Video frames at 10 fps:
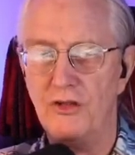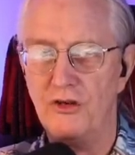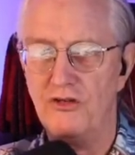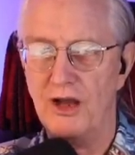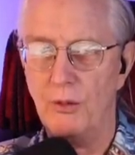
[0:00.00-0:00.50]
the
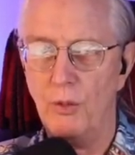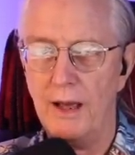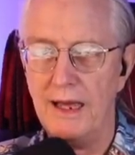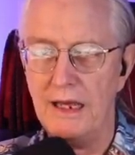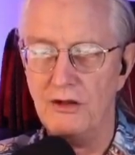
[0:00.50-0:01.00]

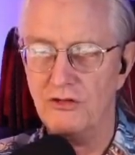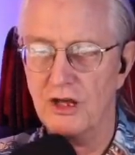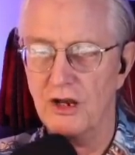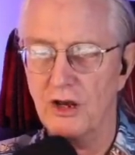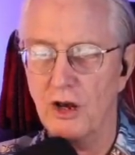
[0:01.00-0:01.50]
jetway is
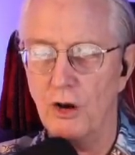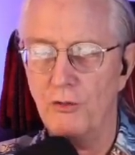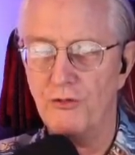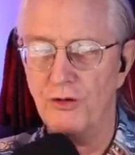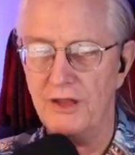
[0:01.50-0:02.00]
going to go
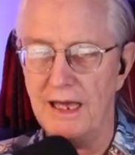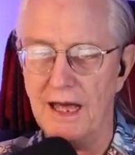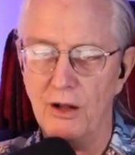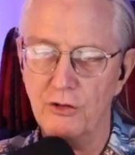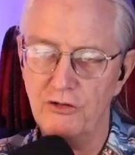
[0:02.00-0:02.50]
for the
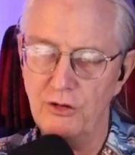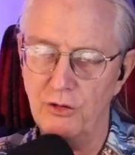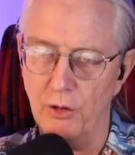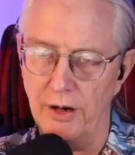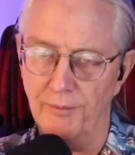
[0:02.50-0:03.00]
L2
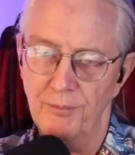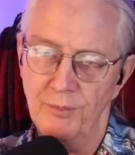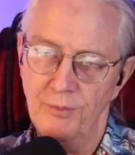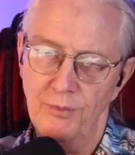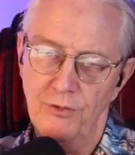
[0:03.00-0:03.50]
door.
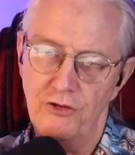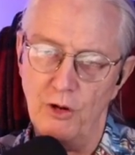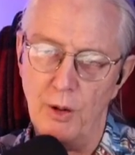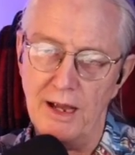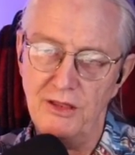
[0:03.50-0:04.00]

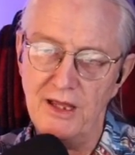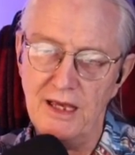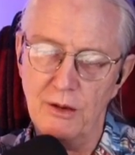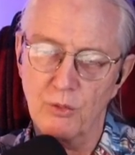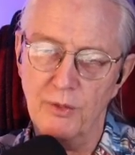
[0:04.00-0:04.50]
So I
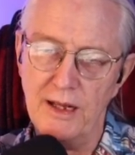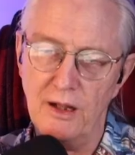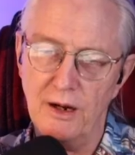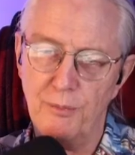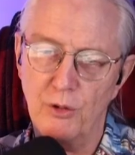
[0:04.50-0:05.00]
think at
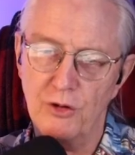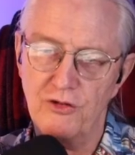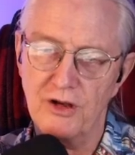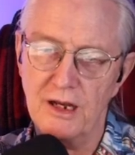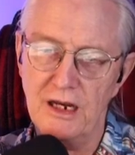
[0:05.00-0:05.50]
real
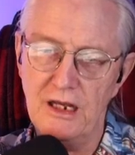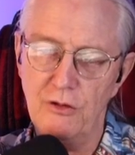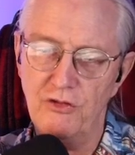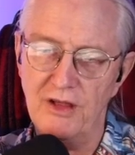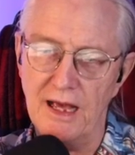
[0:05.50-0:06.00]
airports, they're going to
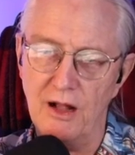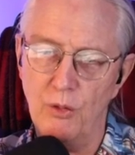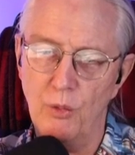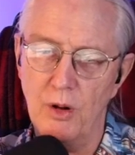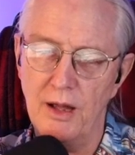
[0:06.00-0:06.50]
use the
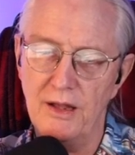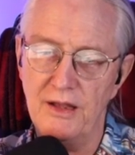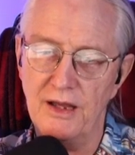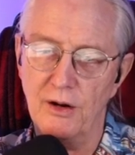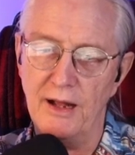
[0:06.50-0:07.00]
L1.
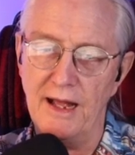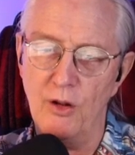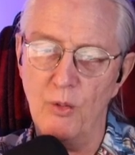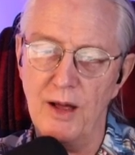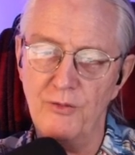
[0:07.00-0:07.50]
They're
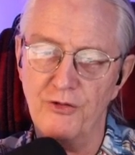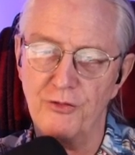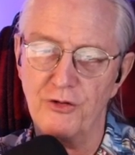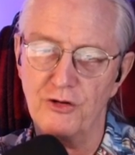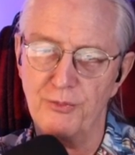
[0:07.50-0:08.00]
L1 for
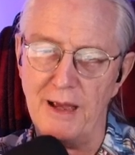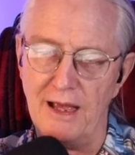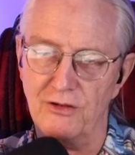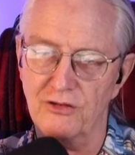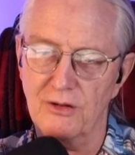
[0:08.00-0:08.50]
first
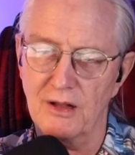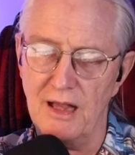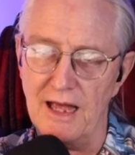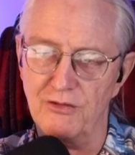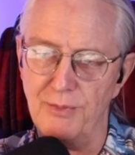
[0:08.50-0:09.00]

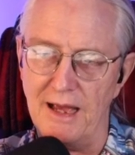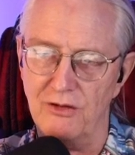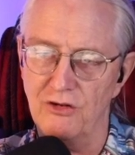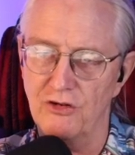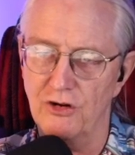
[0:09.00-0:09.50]
class
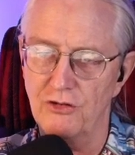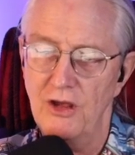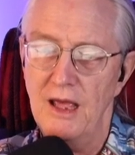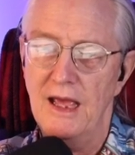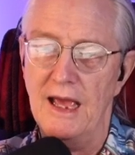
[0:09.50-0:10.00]
passengers,
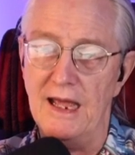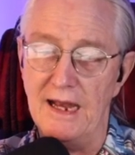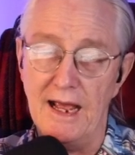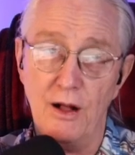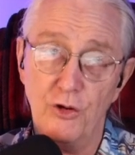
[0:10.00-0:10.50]
and
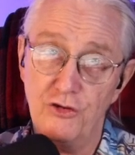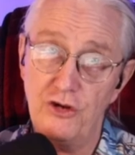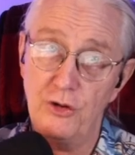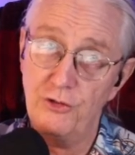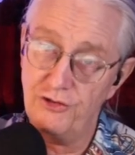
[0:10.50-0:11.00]

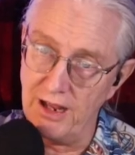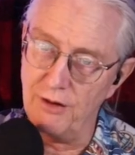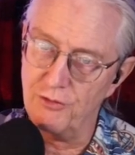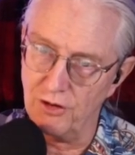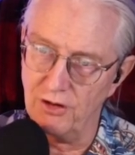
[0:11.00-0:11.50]
L2
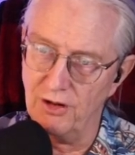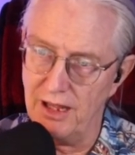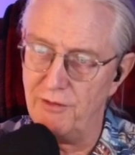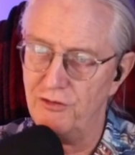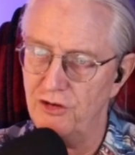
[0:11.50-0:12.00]
stand for
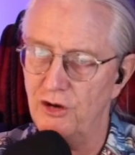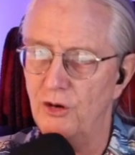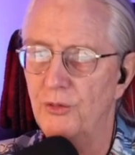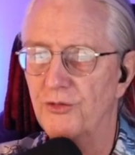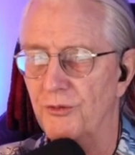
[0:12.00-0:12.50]
left
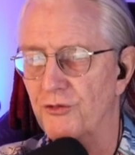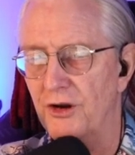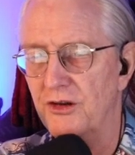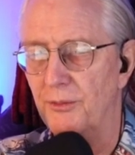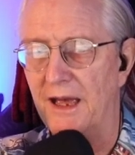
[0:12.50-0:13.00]
2 from
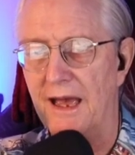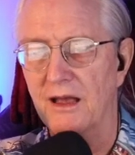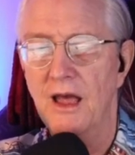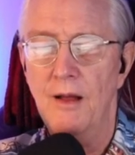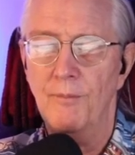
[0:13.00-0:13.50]
front to
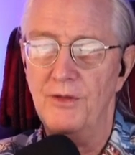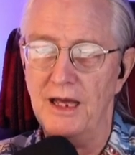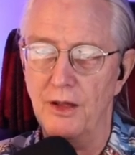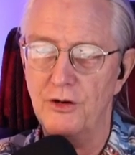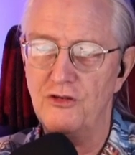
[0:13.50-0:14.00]
back.
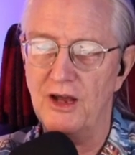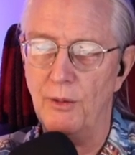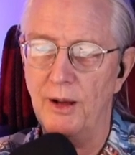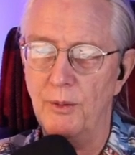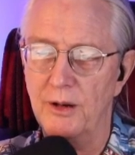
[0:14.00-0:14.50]
The other
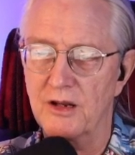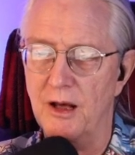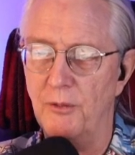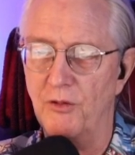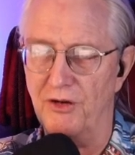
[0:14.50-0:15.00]
jetway would
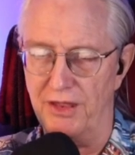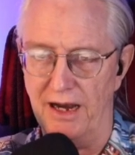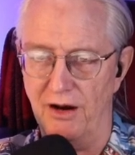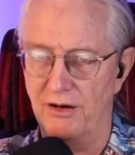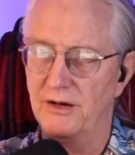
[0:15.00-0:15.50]
come over there